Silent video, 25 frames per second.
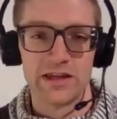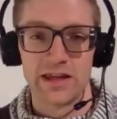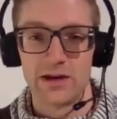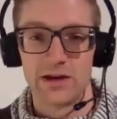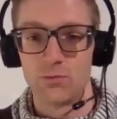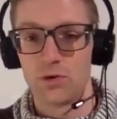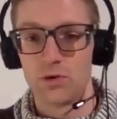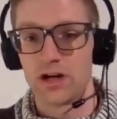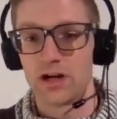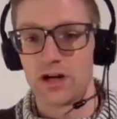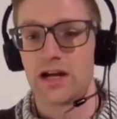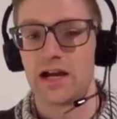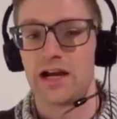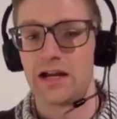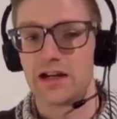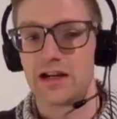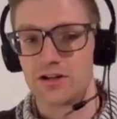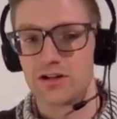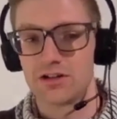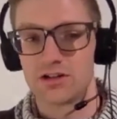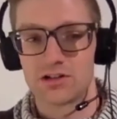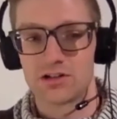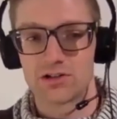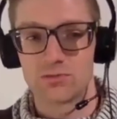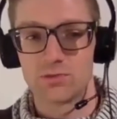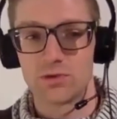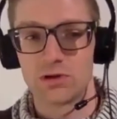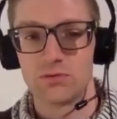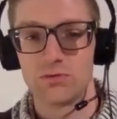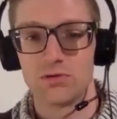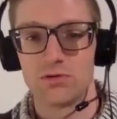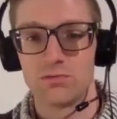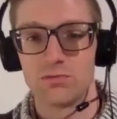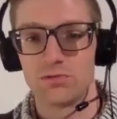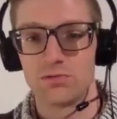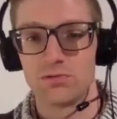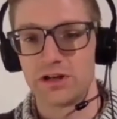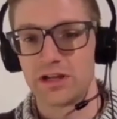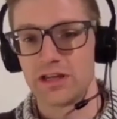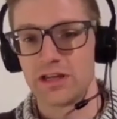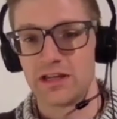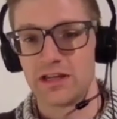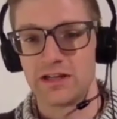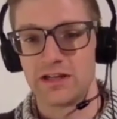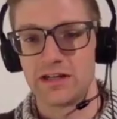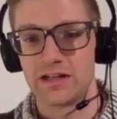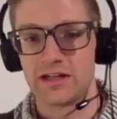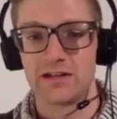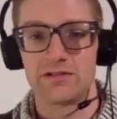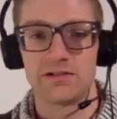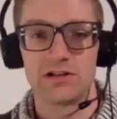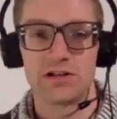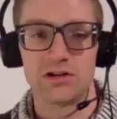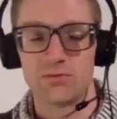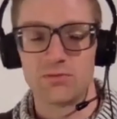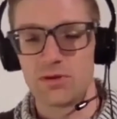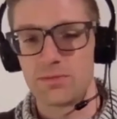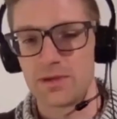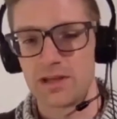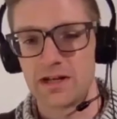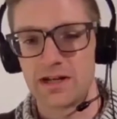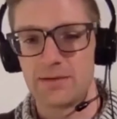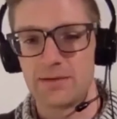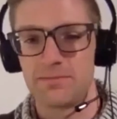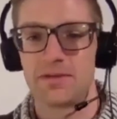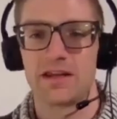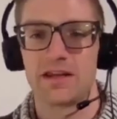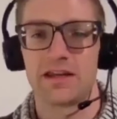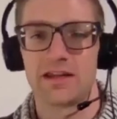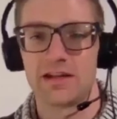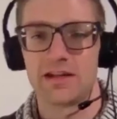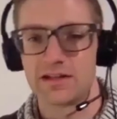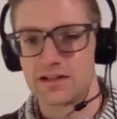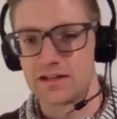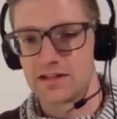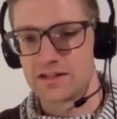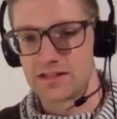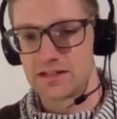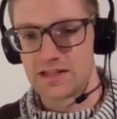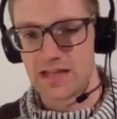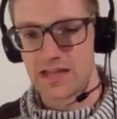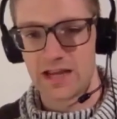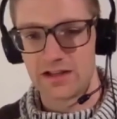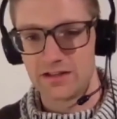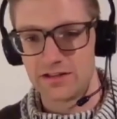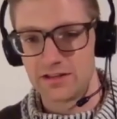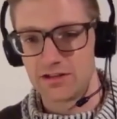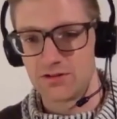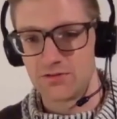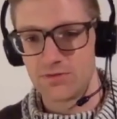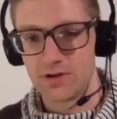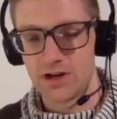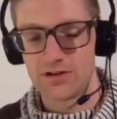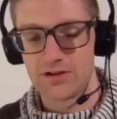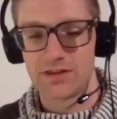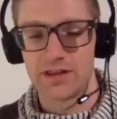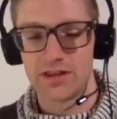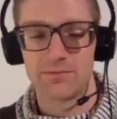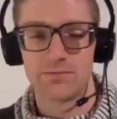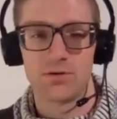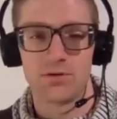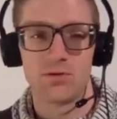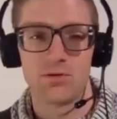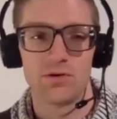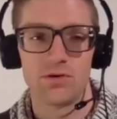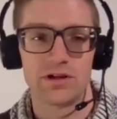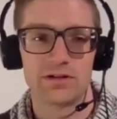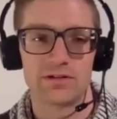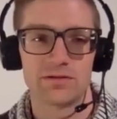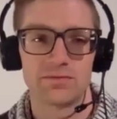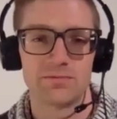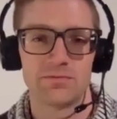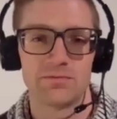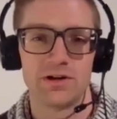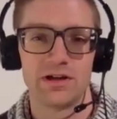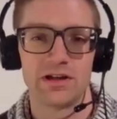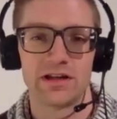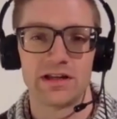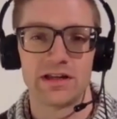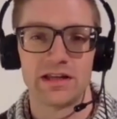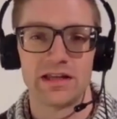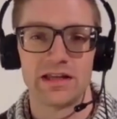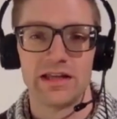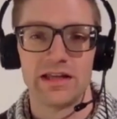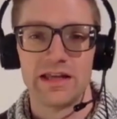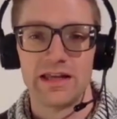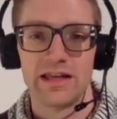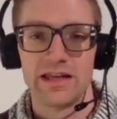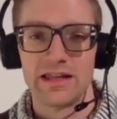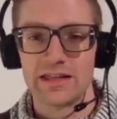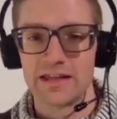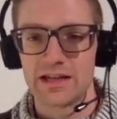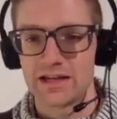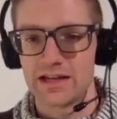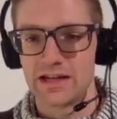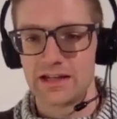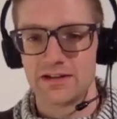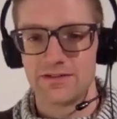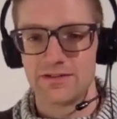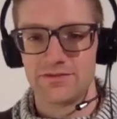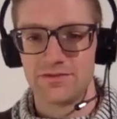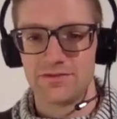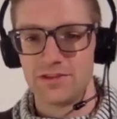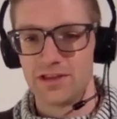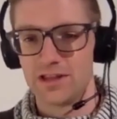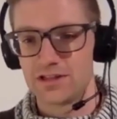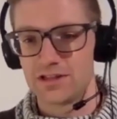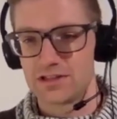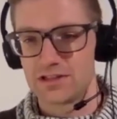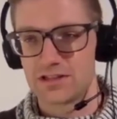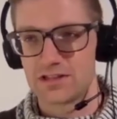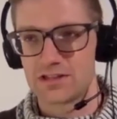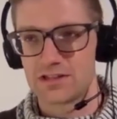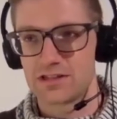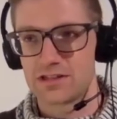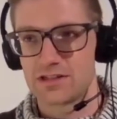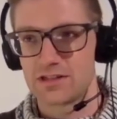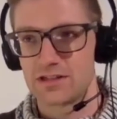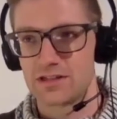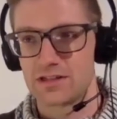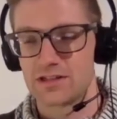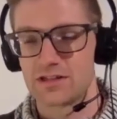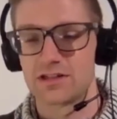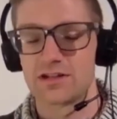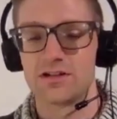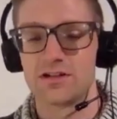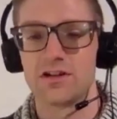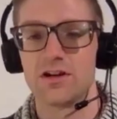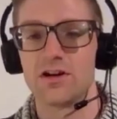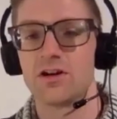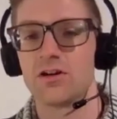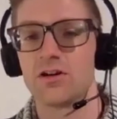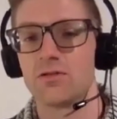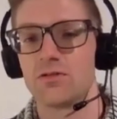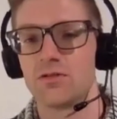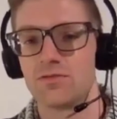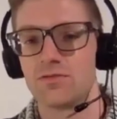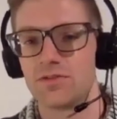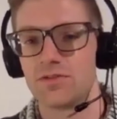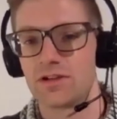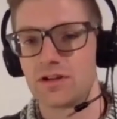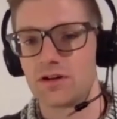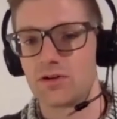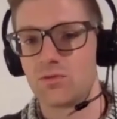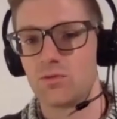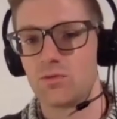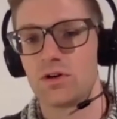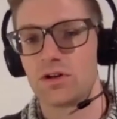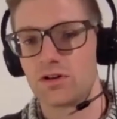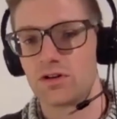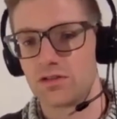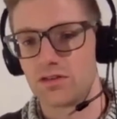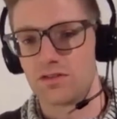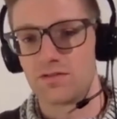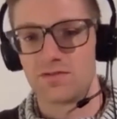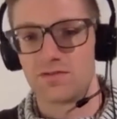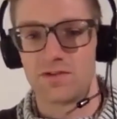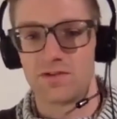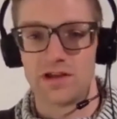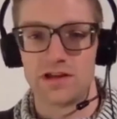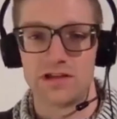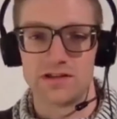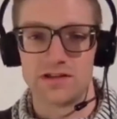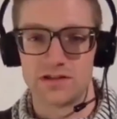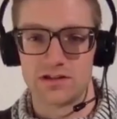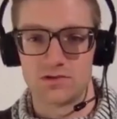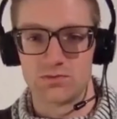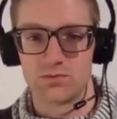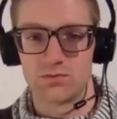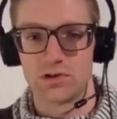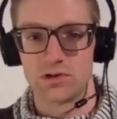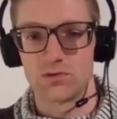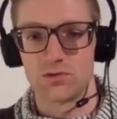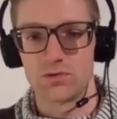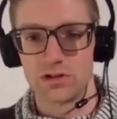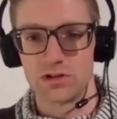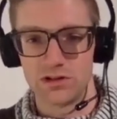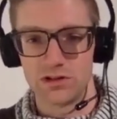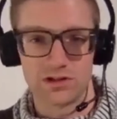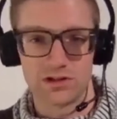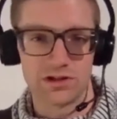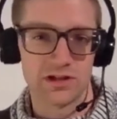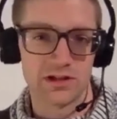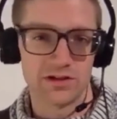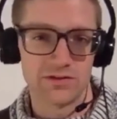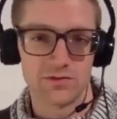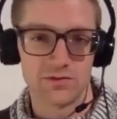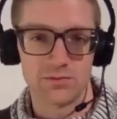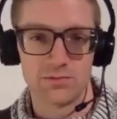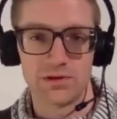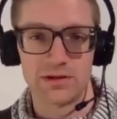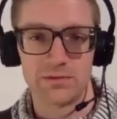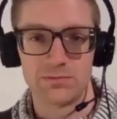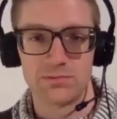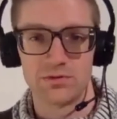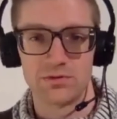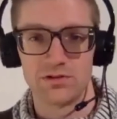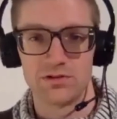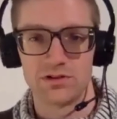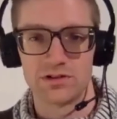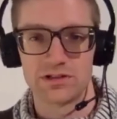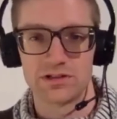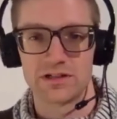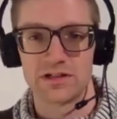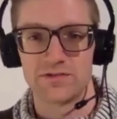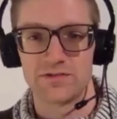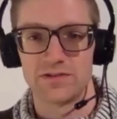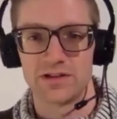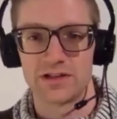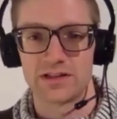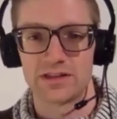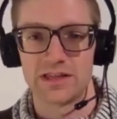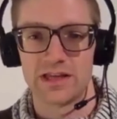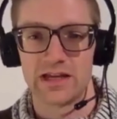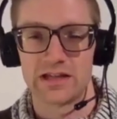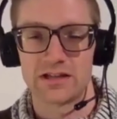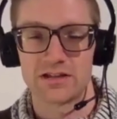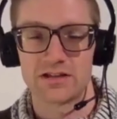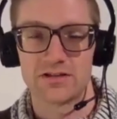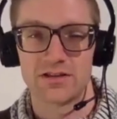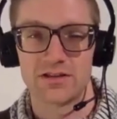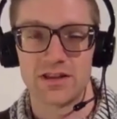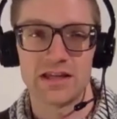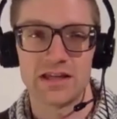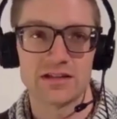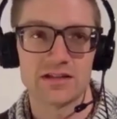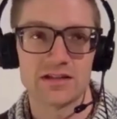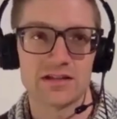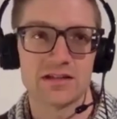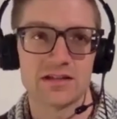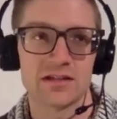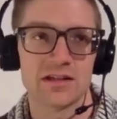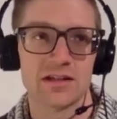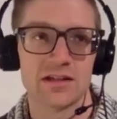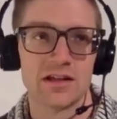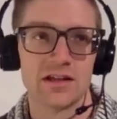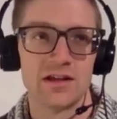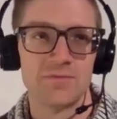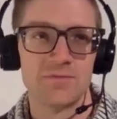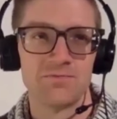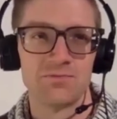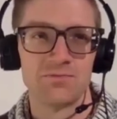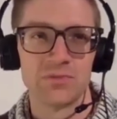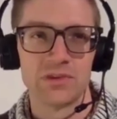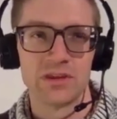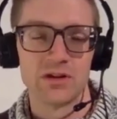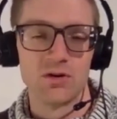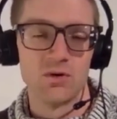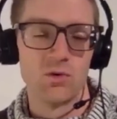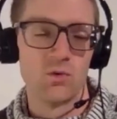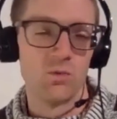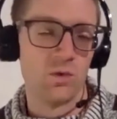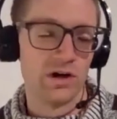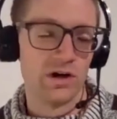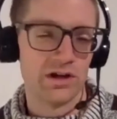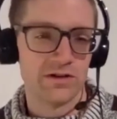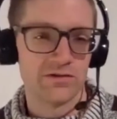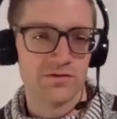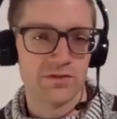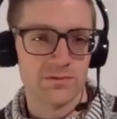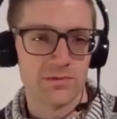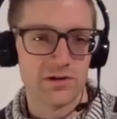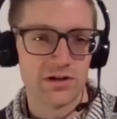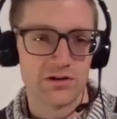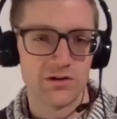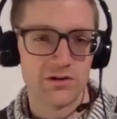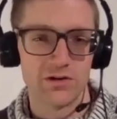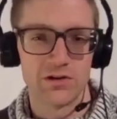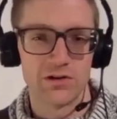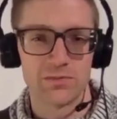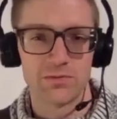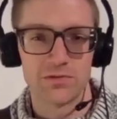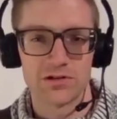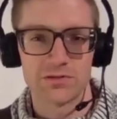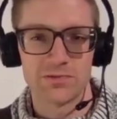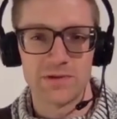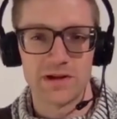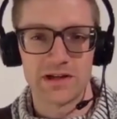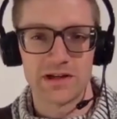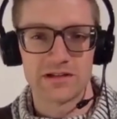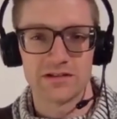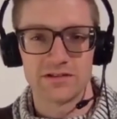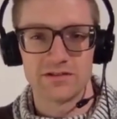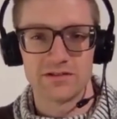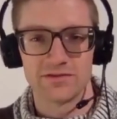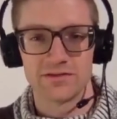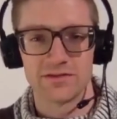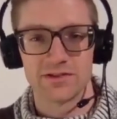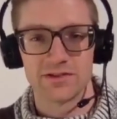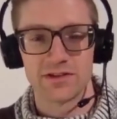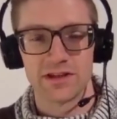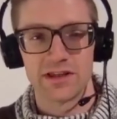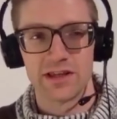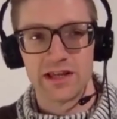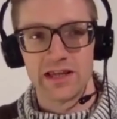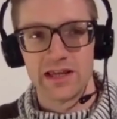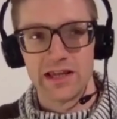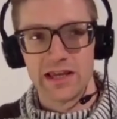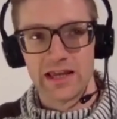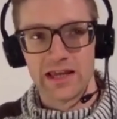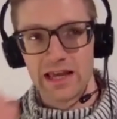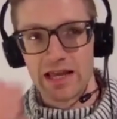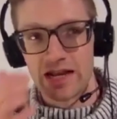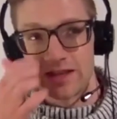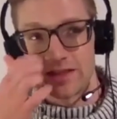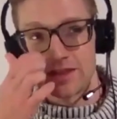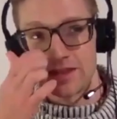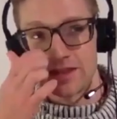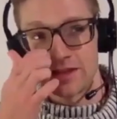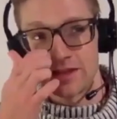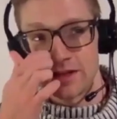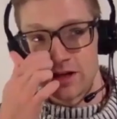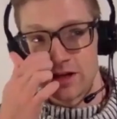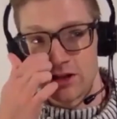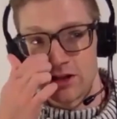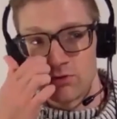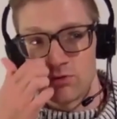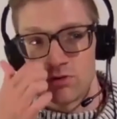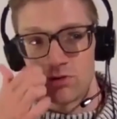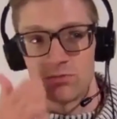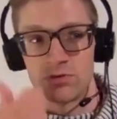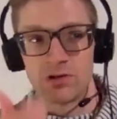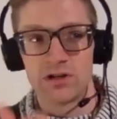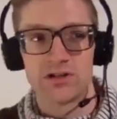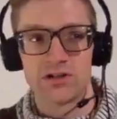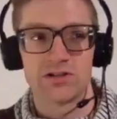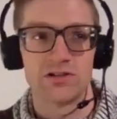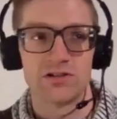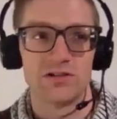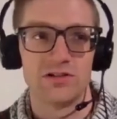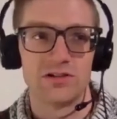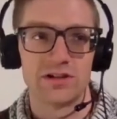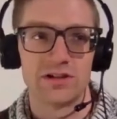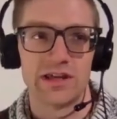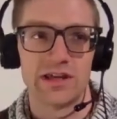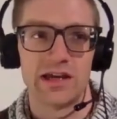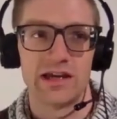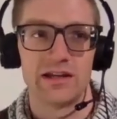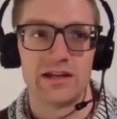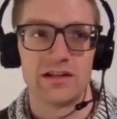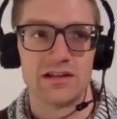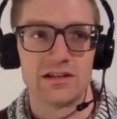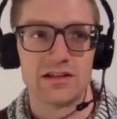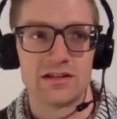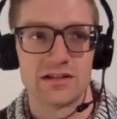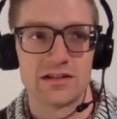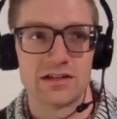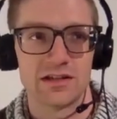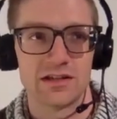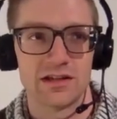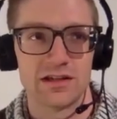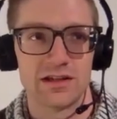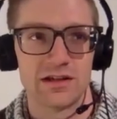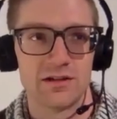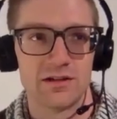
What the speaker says: and what hires we will bring in. And, we may not make it at exactly around that point, but that kind of lets us know of like, what are the phases? When are we looking for people and stuff like that? So that's one from a growth perspective. And I think the other one we also look at is,